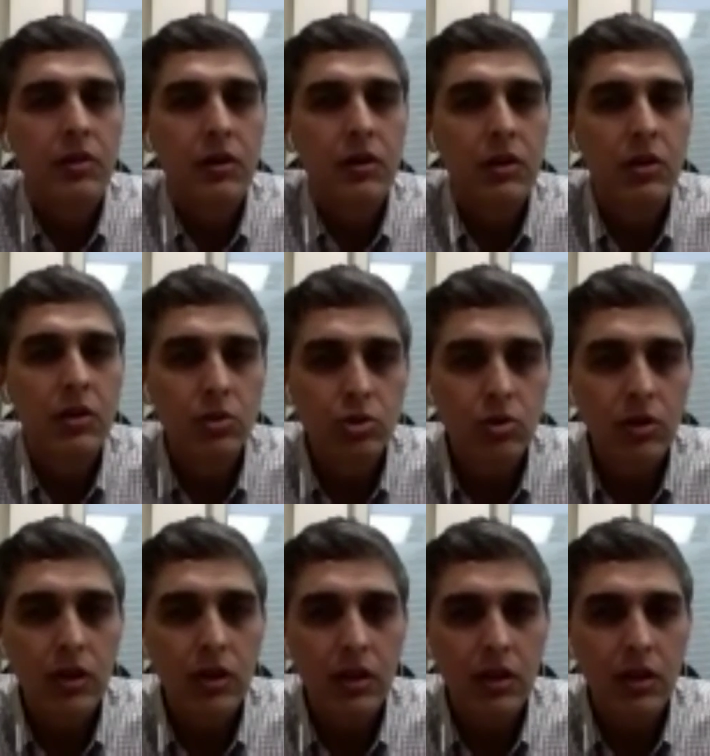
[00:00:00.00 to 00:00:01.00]

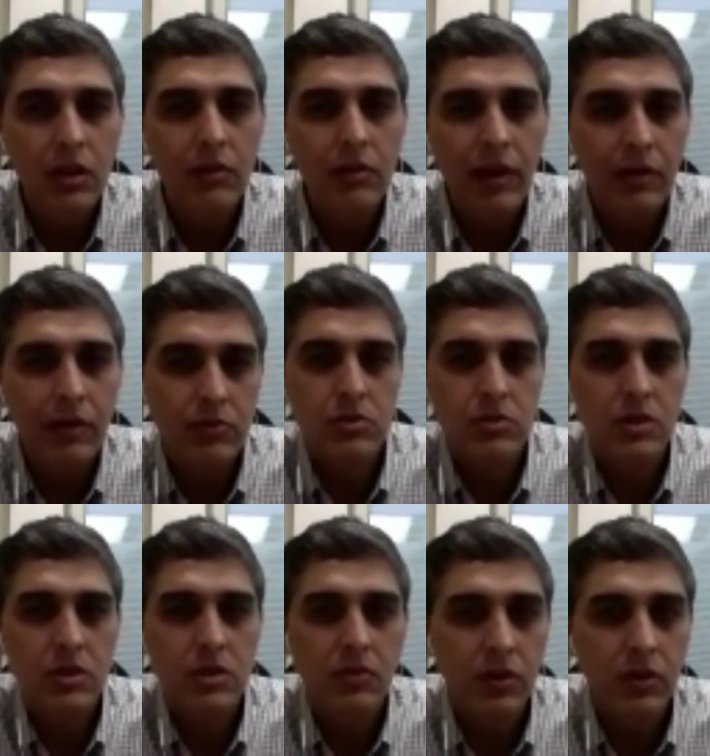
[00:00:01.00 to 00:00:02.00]
Usually, if I used to
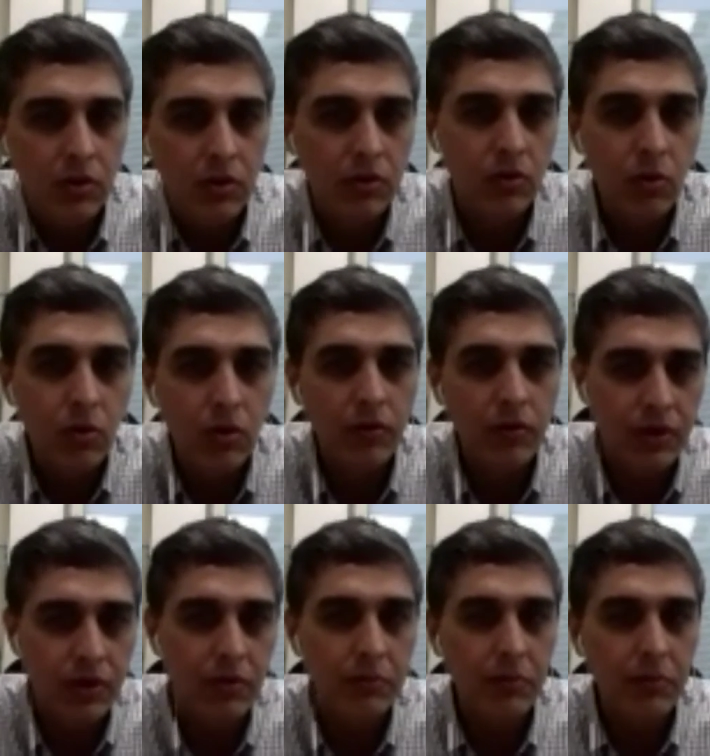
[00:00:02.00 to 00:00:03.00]
just give a rule of
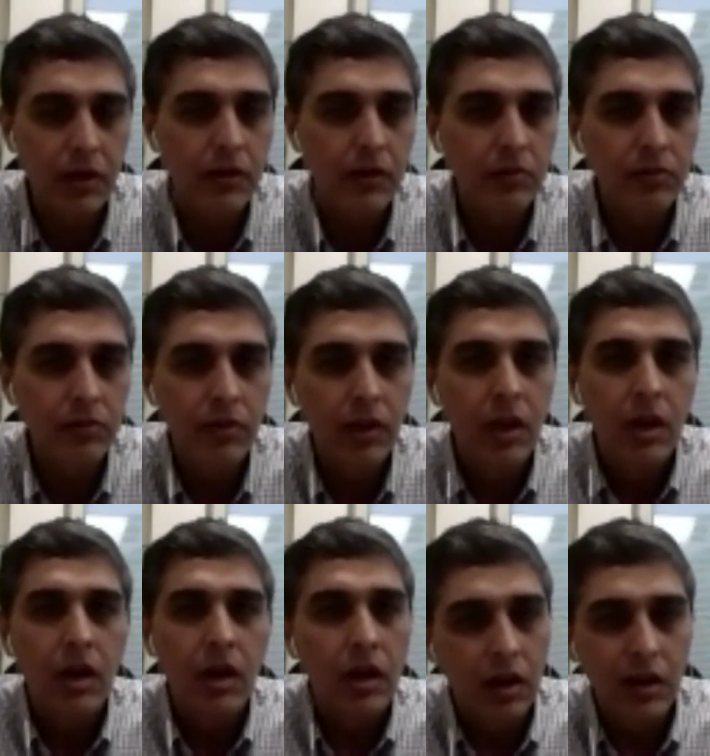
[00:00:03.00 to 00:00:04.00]
thumb, kind of,
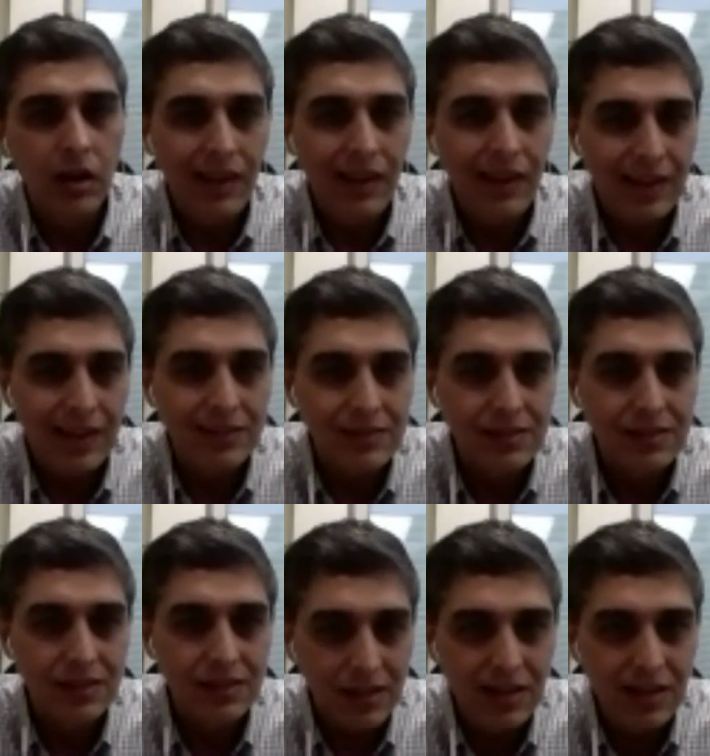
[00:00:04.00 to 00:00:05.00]
early
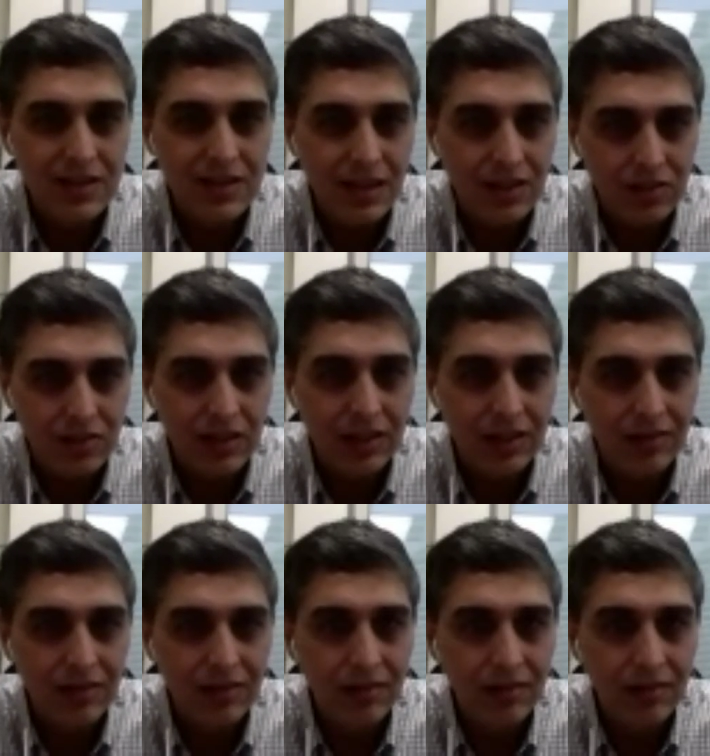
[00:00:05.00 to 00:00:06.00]
stage
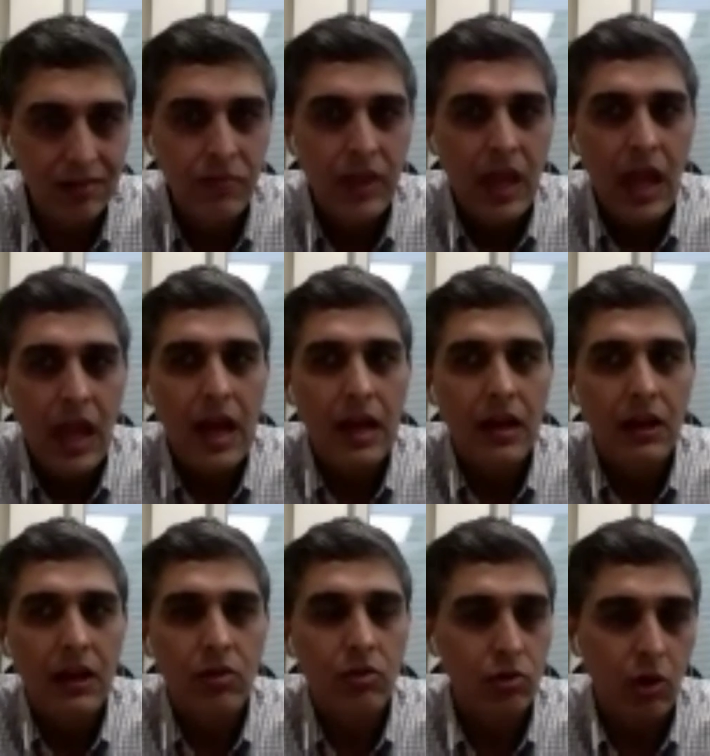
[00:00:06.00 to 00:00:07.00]
cancers,
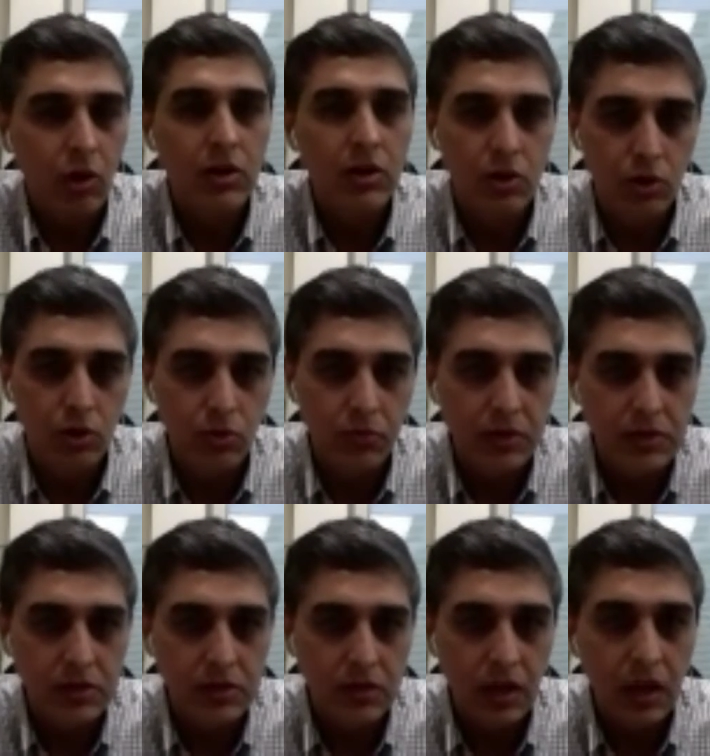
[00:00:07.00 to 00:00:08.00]
and solid
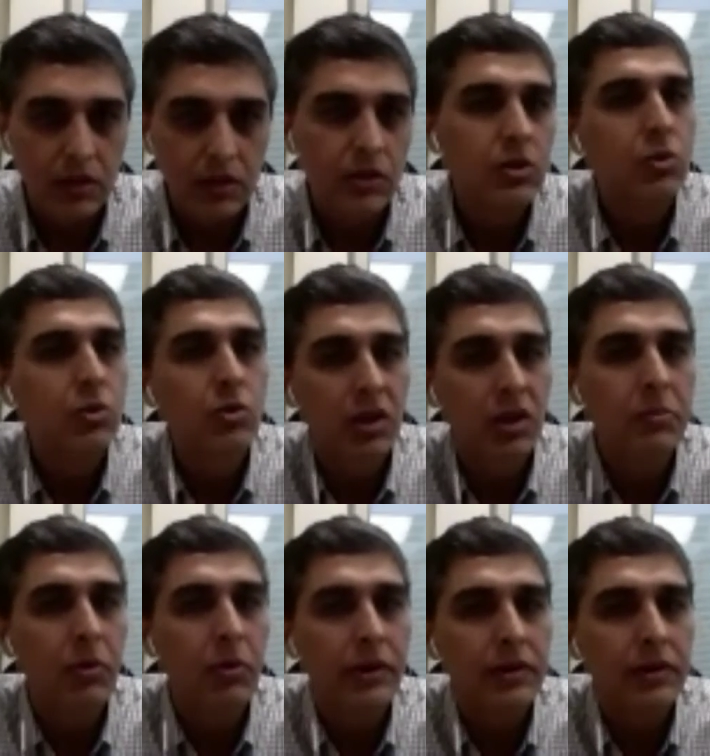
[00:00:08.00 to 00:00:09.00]
tumors are the two key
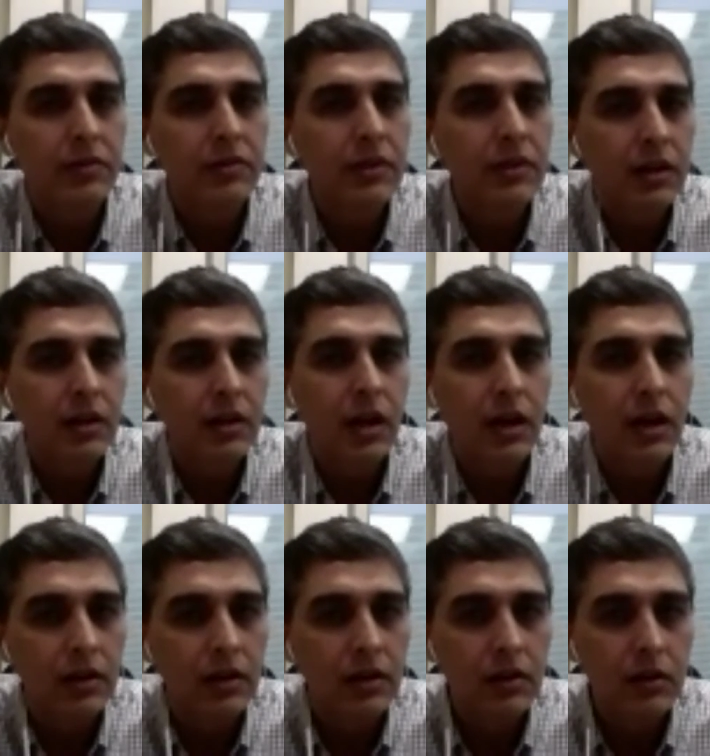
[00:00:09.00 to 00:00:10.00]
points that
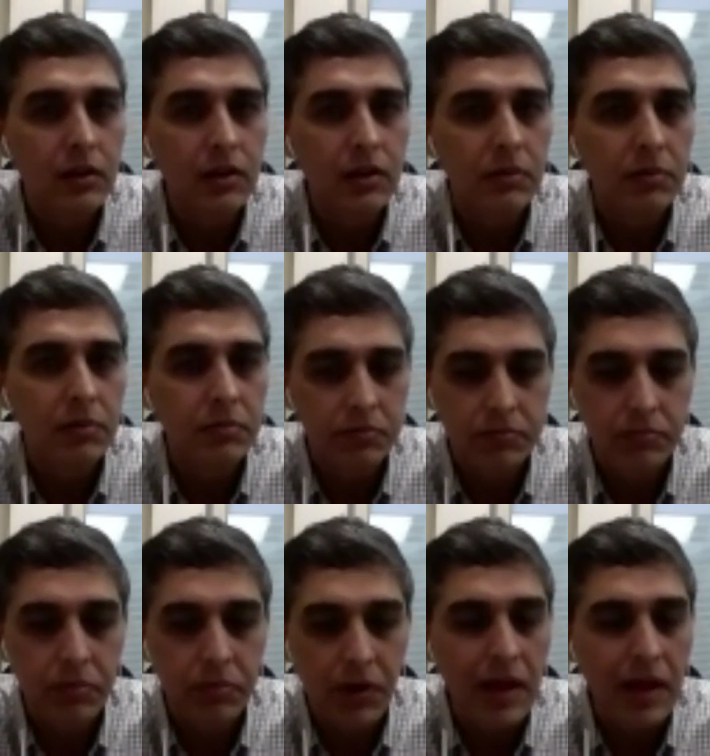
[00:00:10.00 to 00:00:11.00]
are
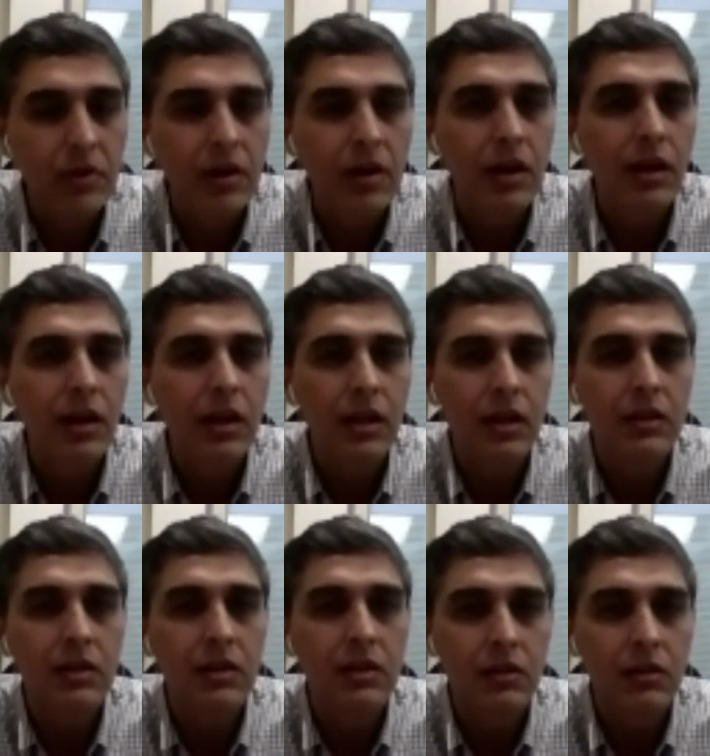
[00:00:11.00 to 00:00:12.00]
primarily
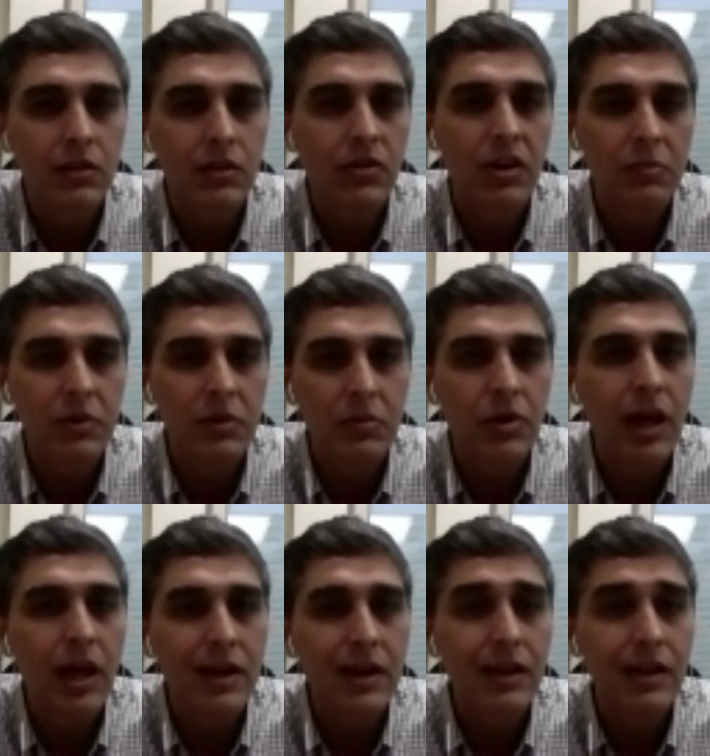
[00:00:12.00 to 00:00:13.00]
the treatment
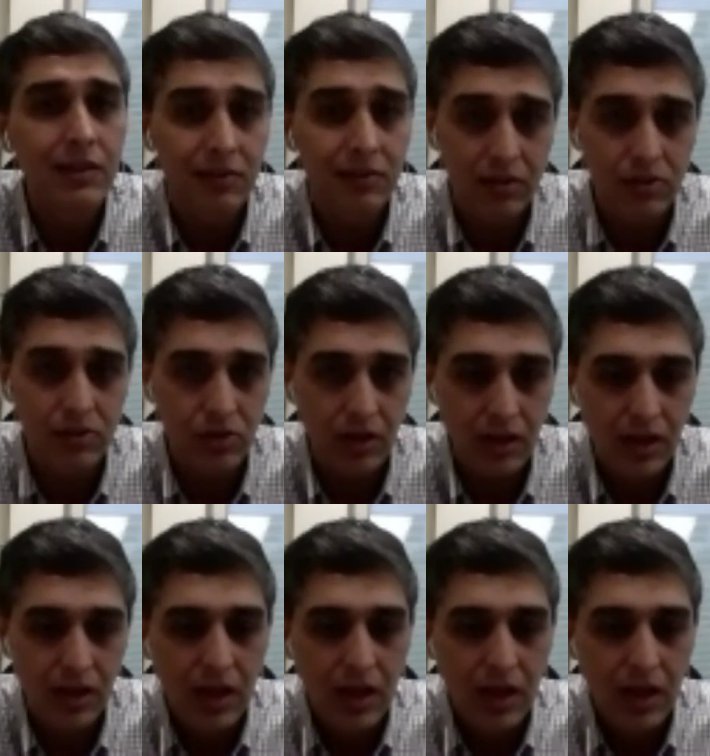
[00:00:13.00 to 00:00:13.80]
modality is surgery.